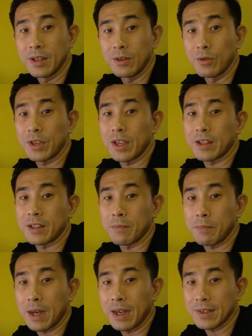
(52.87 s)
Looking at the
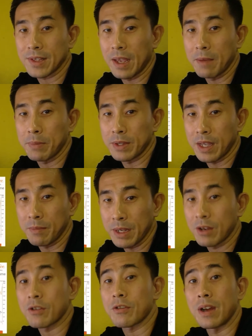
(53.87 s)
past
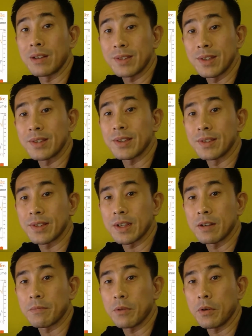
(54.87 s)
epidemic crisis in
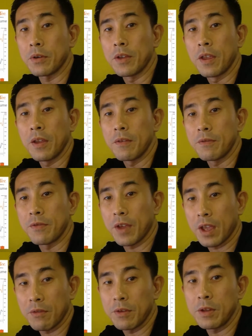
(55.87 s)
Singapore,
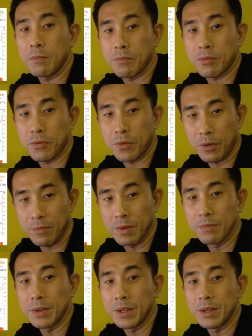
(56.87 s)
very
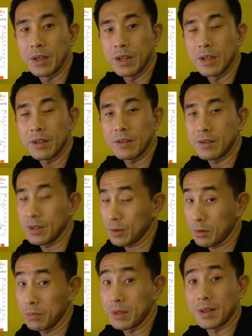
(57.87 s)
probably this
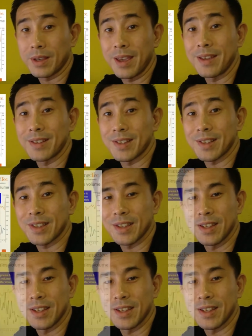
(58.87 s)
could be the case.